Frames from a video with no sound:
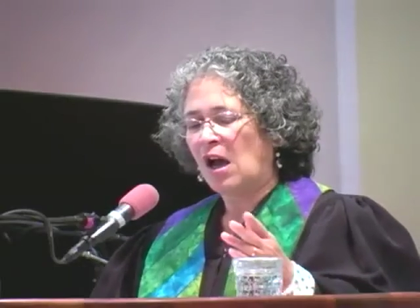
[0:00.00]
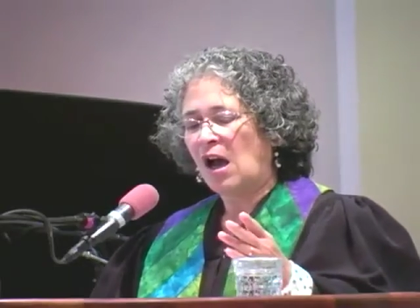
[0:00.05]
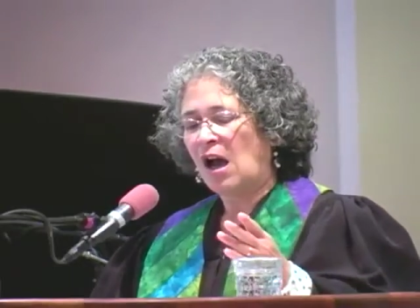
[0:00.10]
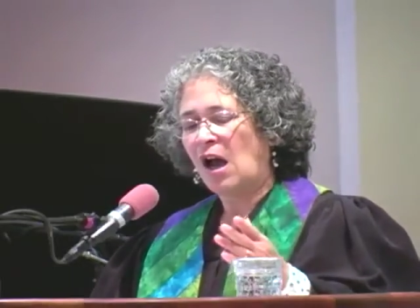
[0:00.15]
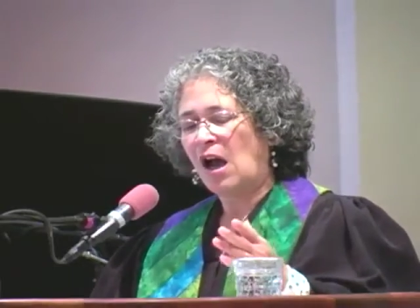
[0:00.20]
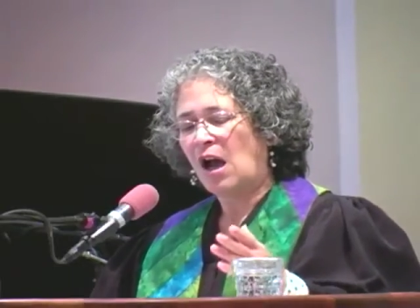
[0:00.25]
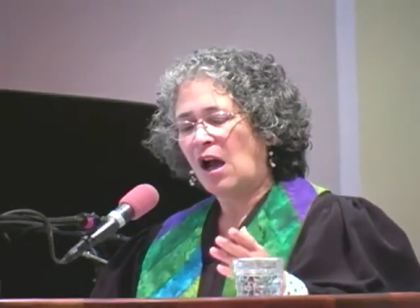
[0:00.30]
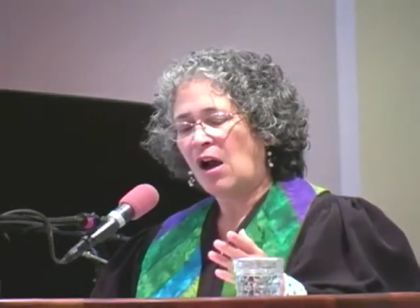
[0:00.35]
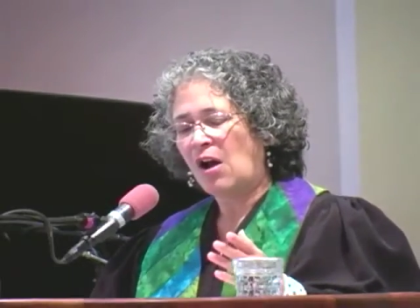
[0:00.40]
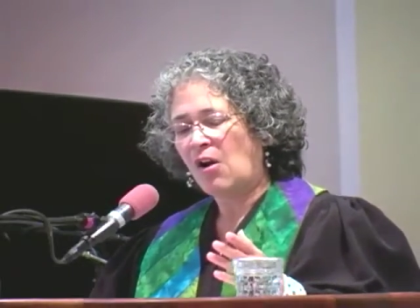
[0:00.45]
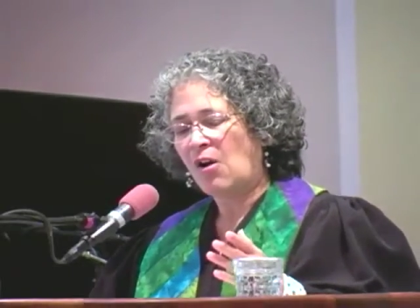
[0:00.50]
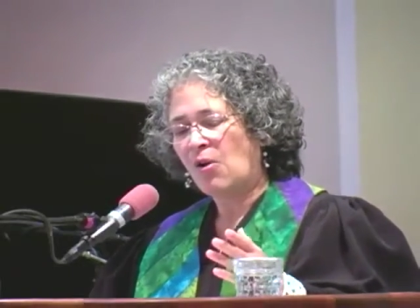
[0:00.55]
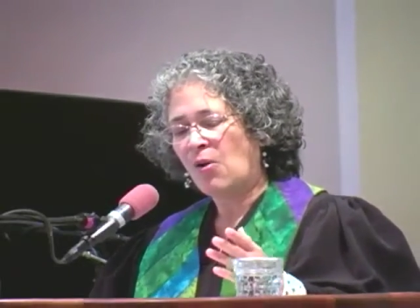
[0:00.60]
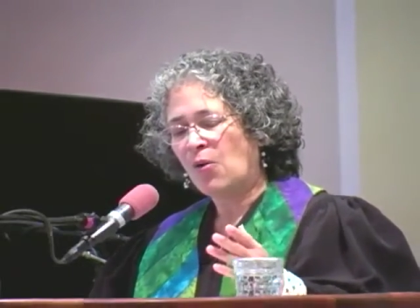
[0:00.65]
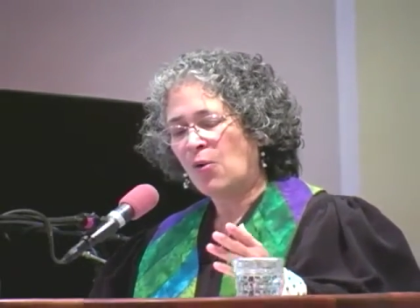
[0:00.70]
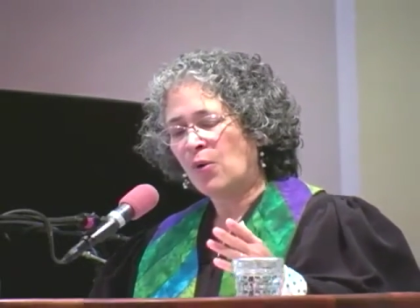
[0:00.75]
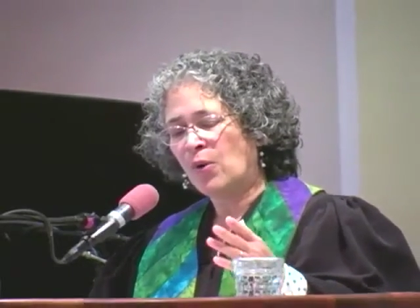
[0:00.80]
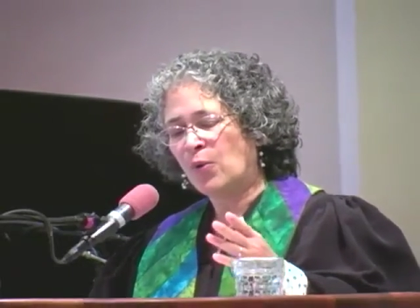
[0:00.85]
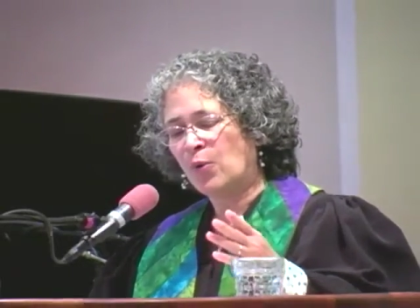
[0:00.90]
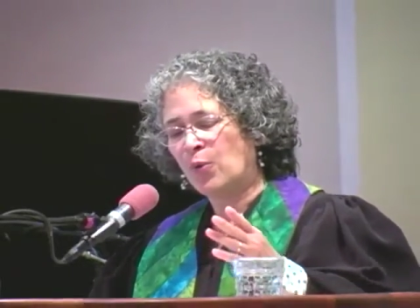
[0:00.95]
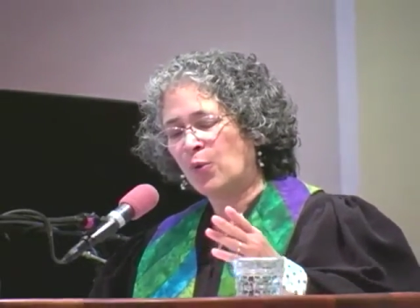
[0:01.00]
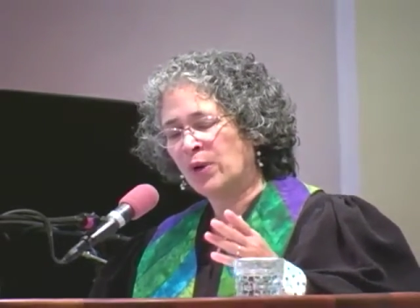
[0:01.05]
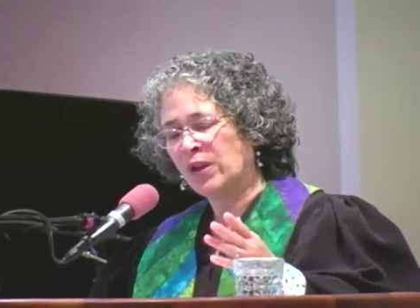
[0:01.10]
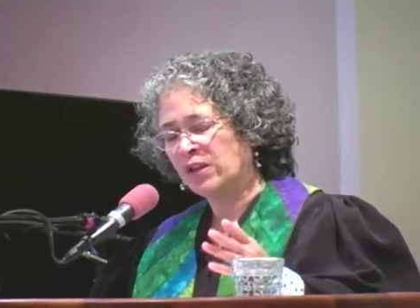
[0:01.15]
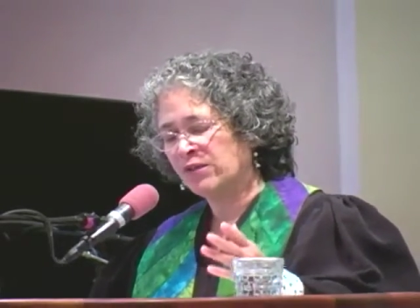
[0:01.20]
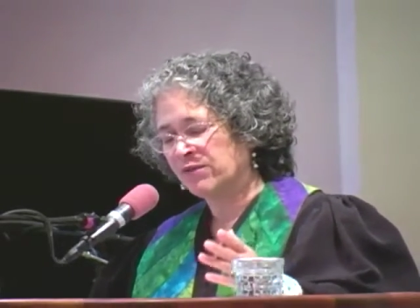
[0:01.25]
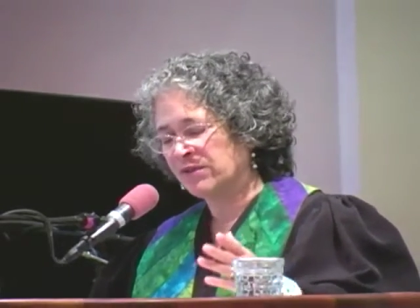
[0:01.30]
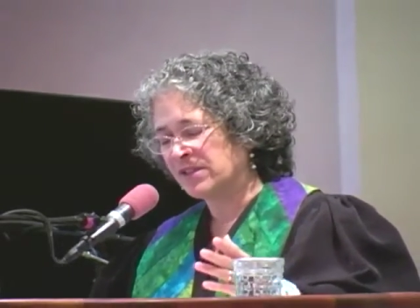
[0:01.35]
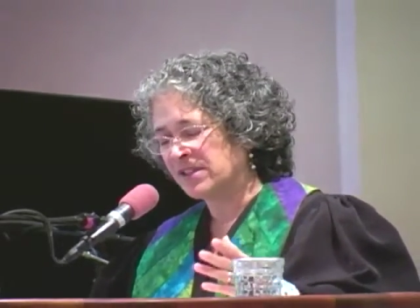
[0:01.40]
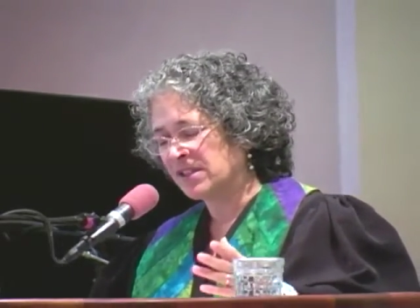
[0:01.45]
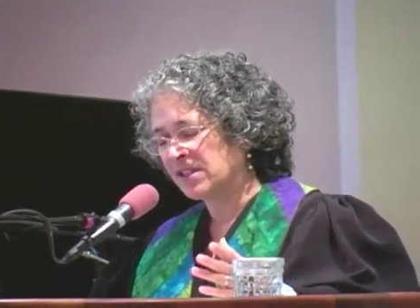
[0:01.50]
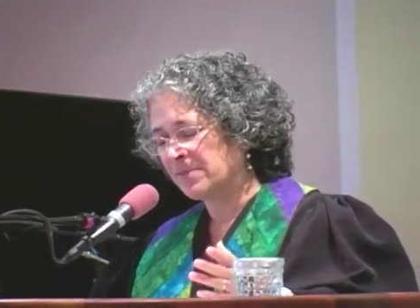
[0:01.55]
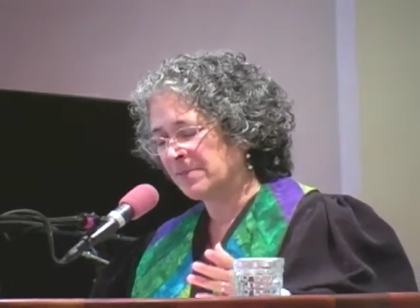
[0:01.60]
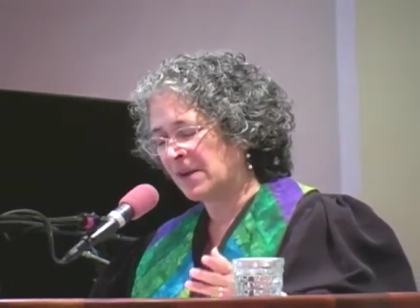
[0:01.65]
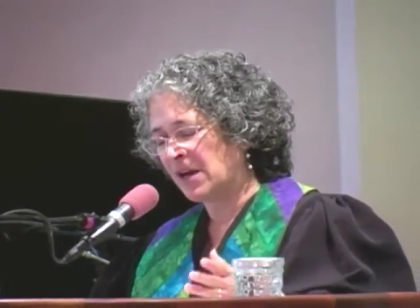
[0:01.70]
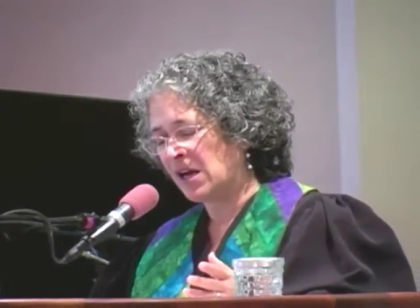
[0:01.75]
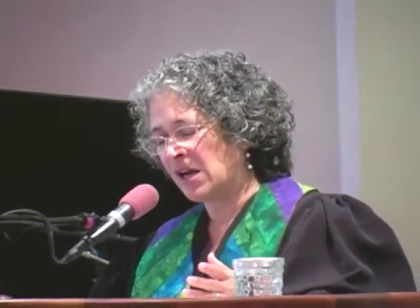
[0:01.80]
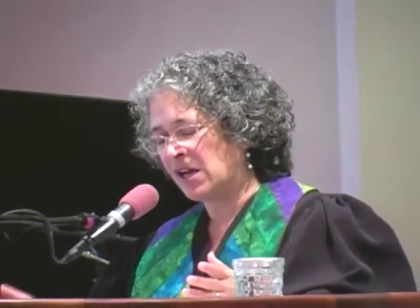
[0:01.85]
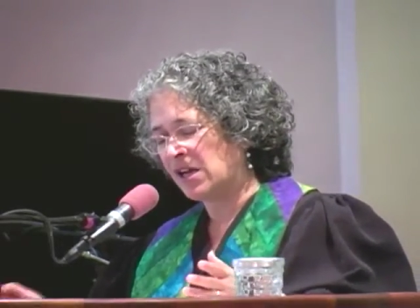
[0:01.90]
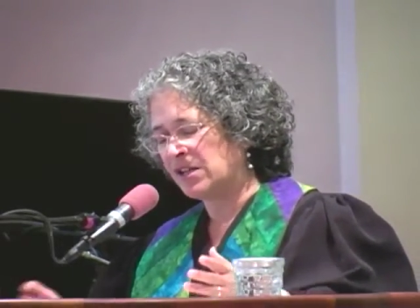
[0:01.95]
How we
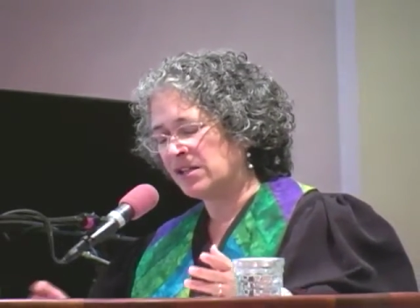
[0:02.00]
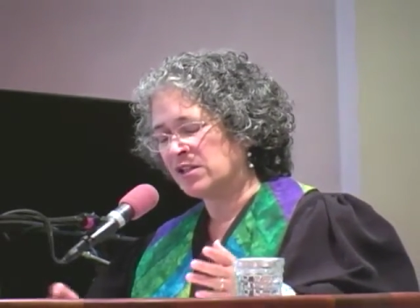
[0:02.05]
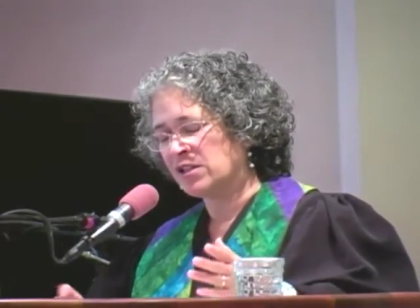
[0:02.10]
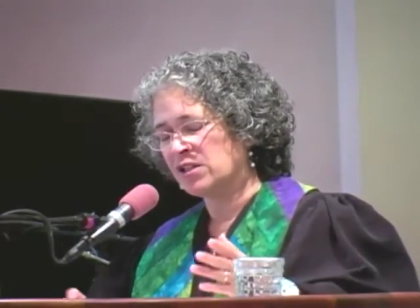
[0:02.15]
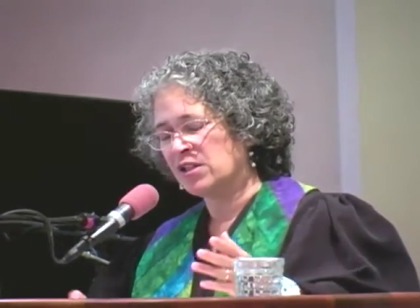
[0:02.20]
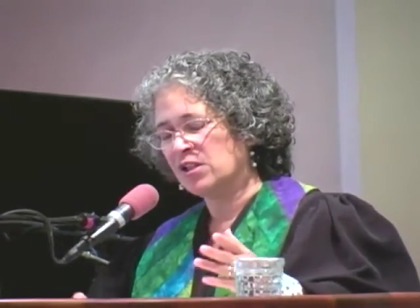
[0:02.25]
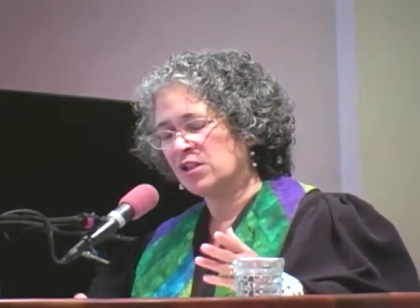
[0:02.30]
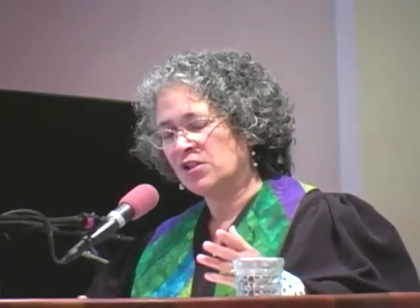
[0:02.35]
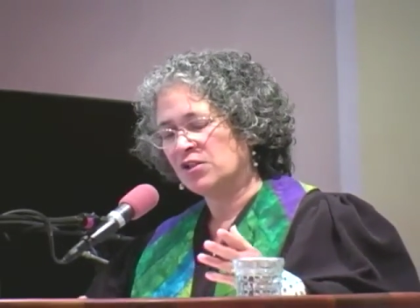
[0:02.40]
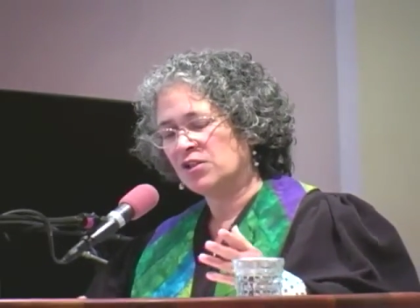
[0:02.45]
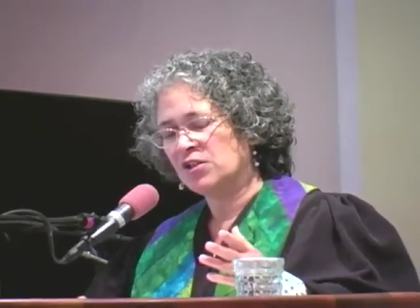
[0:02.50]
respond